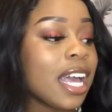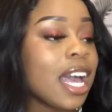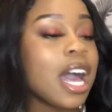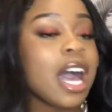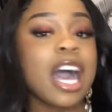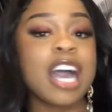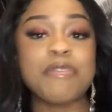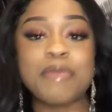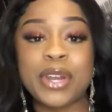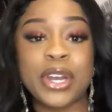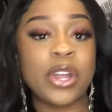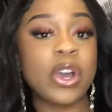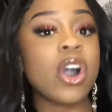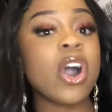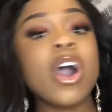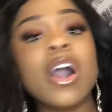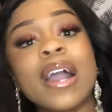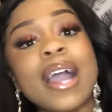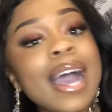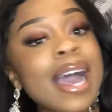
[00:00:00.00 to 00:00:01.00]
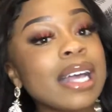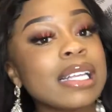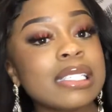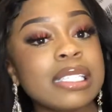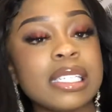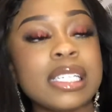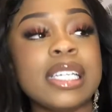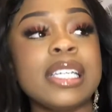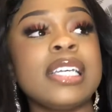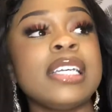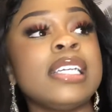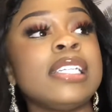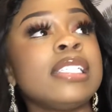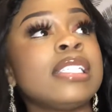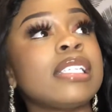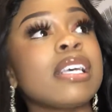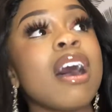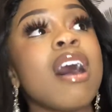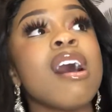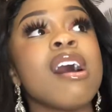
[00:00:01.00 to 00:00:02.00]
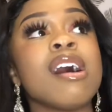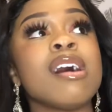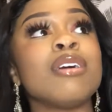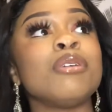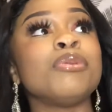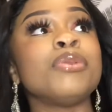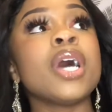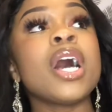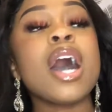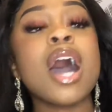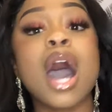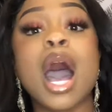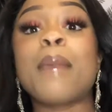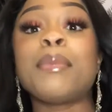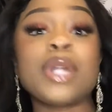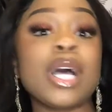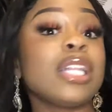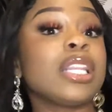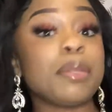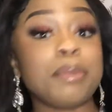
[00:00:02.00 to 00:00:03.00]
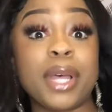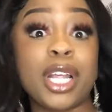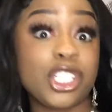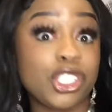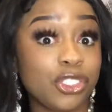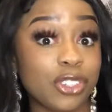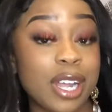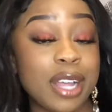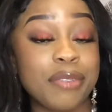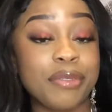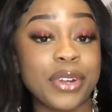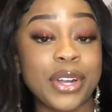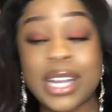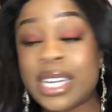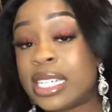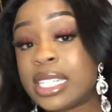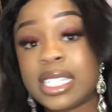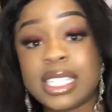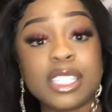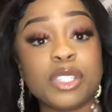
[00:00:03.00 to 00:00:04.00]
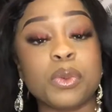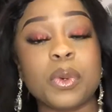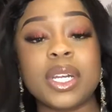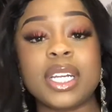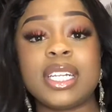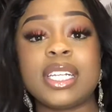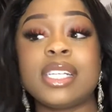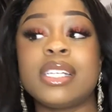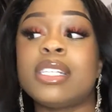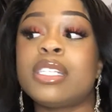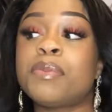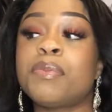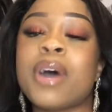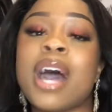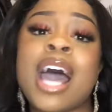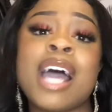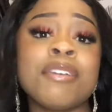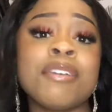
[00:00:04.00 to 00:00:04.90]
I've been in car accidents. I'm not the best driver, and it is what it is, but I